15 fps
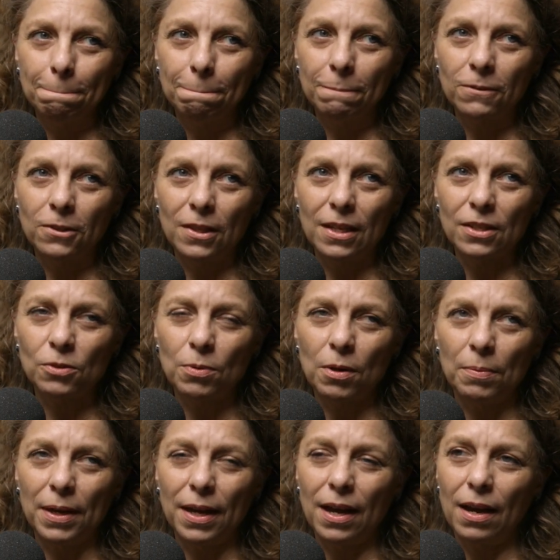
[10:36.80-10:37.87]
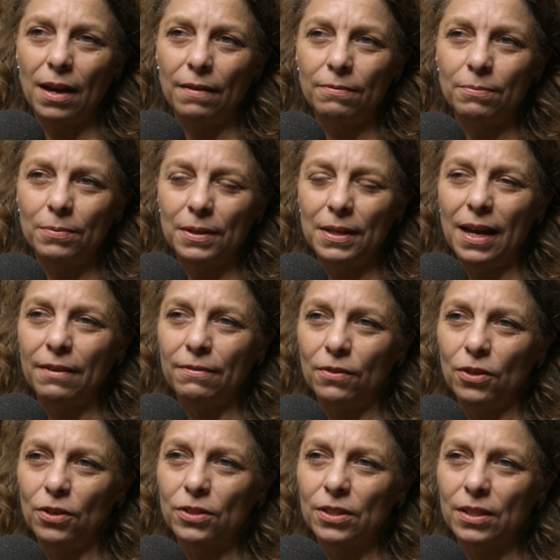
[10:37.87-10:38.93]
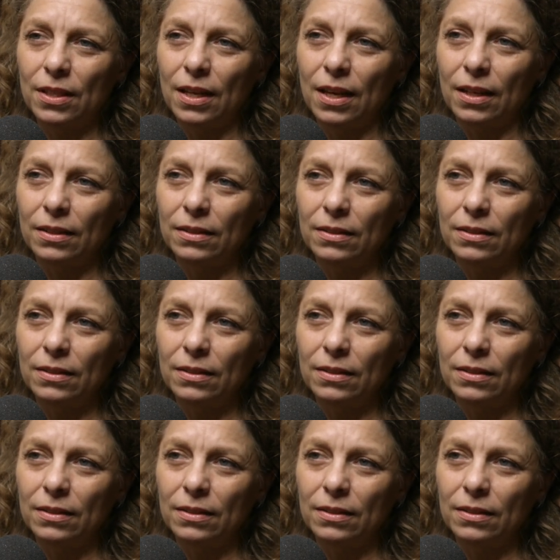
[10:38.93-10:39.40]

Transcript: So that's where we have looked at that.